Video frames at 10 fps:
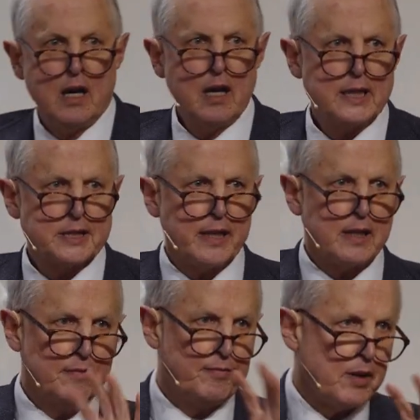I'll answer that
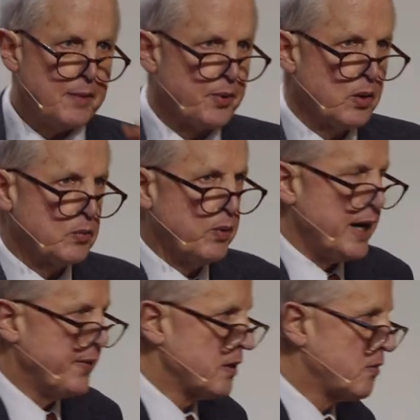in a very broad
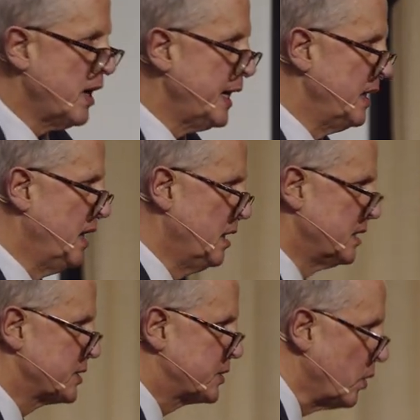way. The great
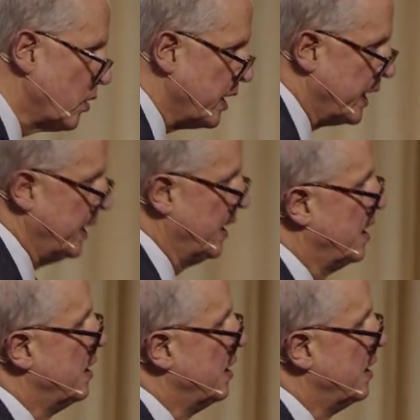story